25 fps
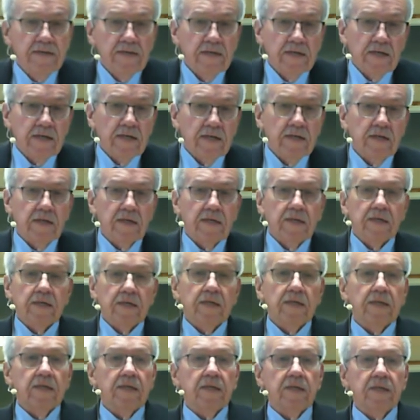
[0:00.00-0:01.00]

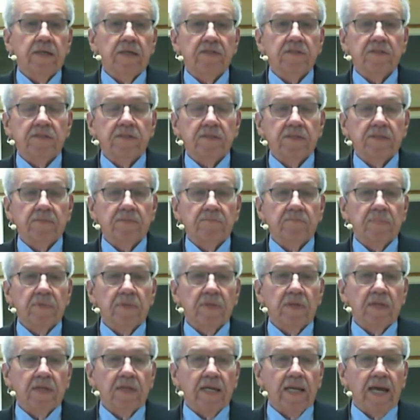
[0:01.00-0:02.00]
And it's
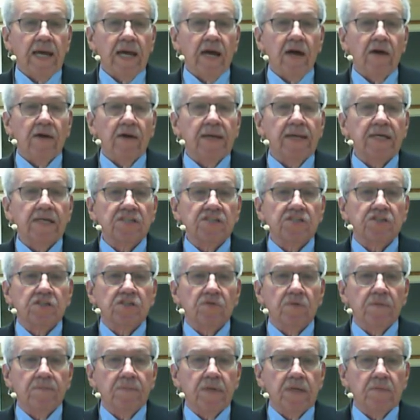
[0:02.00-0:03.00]
allowing us to
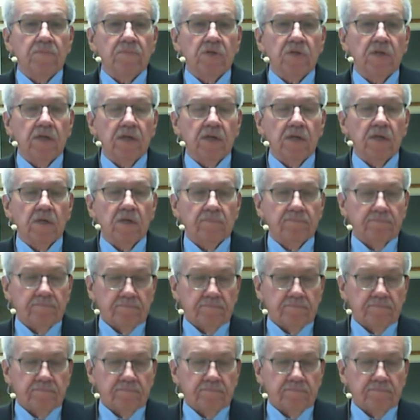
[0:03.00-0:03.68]
remember him.